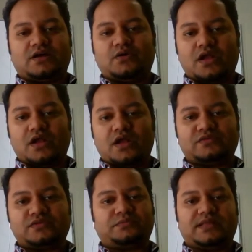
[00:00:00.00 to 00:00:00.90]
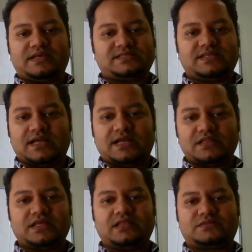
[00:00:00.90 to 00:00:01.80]
going all over the place, that
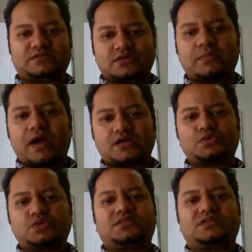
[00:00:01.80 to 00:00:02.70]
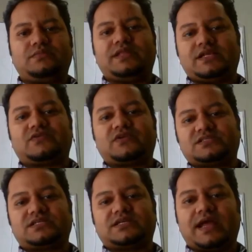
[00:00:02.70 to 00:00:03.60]
really it took about 2 or 3 meetings
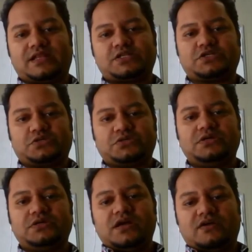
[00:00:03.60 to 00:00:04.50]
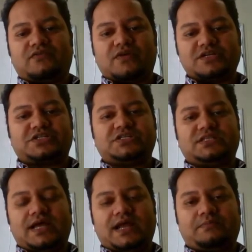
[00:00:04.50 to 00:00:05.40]
for us to get to a
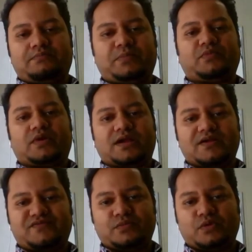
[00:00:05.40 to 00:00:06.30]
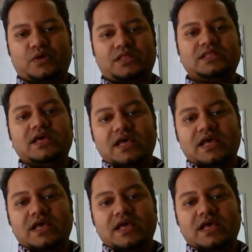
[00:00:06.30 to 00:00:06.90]
version that people were comfortable with,